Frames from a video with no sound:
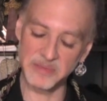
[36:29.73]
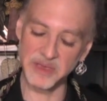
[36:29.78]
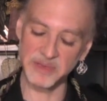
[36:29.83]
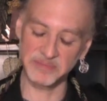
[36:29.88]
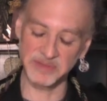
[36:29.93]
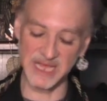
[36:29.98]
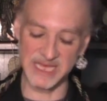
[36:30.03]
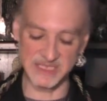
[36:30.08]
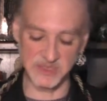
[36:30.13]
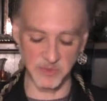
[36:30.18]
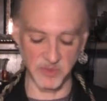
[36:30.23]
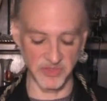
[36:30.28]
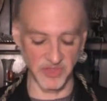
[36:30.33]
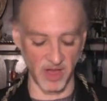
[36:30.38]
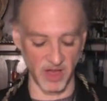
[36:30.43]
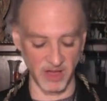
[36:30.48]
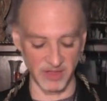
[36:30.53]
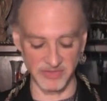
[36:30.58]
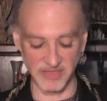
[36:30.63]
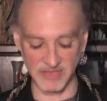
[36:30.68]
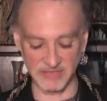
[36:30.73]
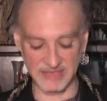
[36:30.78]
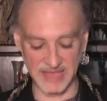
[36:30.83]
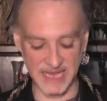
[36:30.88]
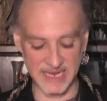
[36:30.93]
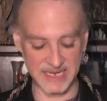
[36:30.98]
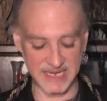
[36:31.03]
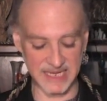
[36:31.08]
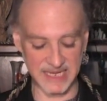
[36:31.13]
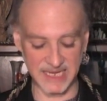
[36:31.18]
be blessed with all that
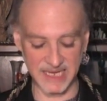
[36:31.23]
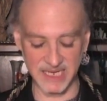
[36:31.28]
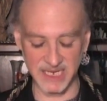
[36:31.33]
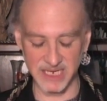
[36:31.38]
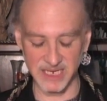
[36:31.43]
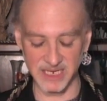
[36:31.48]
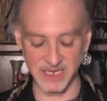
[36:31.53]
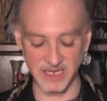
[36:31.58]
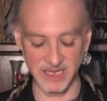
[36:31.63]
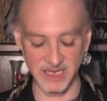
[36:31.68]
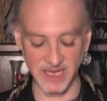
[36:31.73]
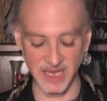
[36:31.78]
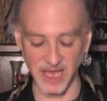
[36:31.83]
they need,